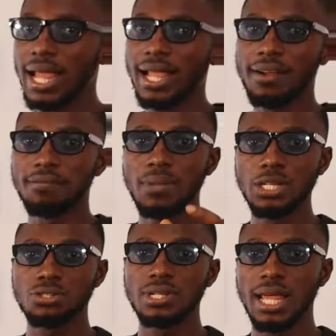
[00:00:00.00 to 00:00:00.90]
like I've
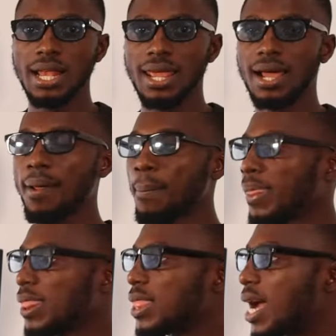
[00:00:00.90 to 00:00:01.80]
mentioned earlier,
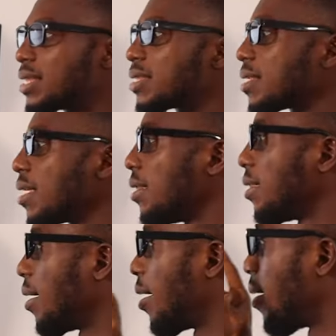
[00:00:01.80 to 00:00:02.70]
that
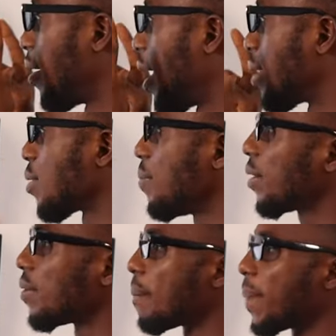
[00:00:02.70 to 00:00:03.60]
the
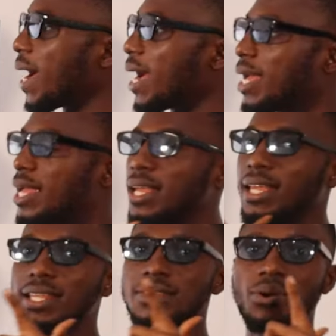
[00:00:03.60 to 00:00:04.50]
atomic number
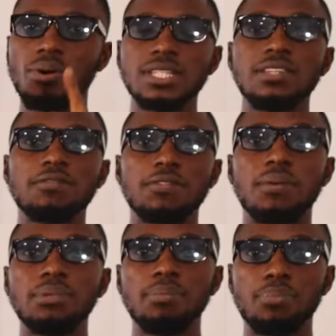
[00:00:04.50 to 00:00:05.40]
is gotten
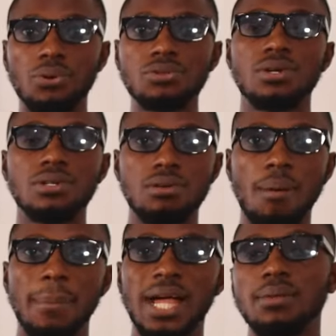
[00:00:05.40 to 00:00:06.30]
from the proton
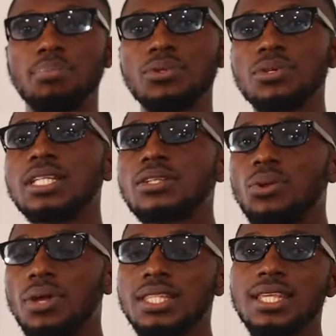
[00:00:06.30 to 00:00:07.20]
number. The proton is
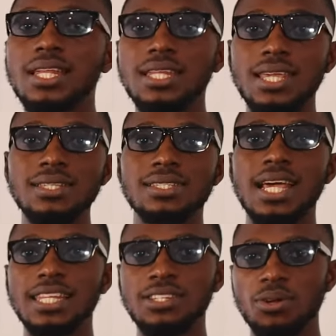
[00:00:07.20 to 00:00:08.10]
located
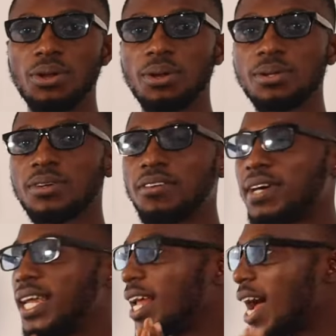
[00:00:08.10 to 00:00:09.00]
inside the nucleus of
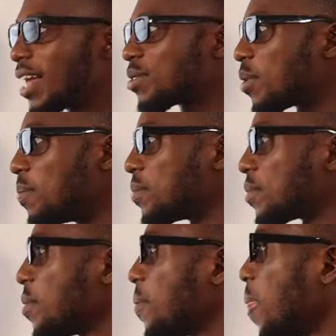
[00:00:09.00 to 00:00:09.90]
an atom.
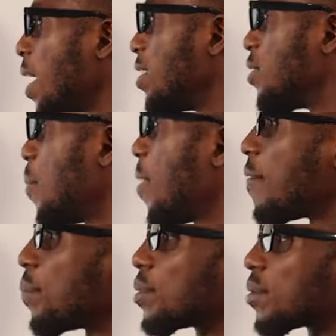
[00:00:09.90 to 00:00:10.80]
So the number
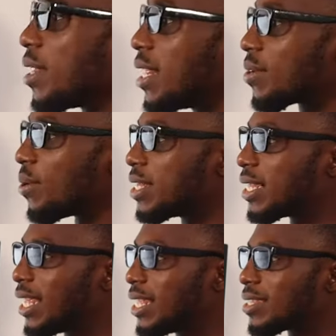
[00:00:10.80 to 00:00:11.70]
of protons it
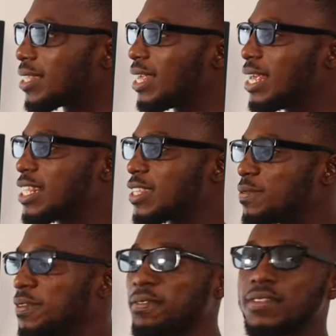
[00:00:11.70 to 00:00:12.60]
contains is
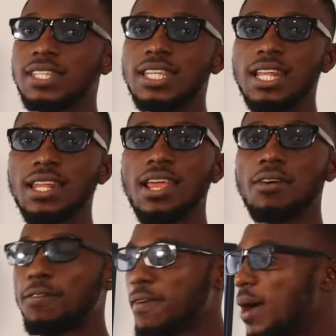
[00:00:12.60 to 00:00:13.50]
15,
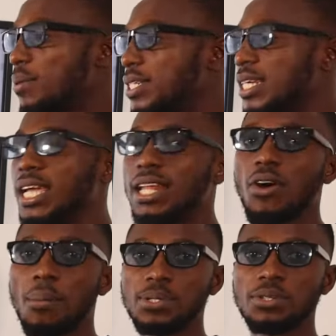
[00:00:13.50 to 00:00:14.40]
found in
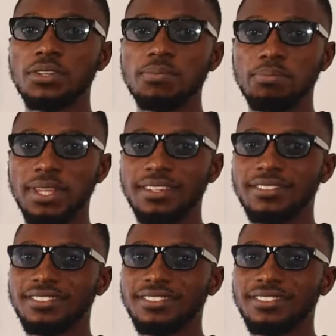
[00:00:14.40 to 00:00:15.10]
option B.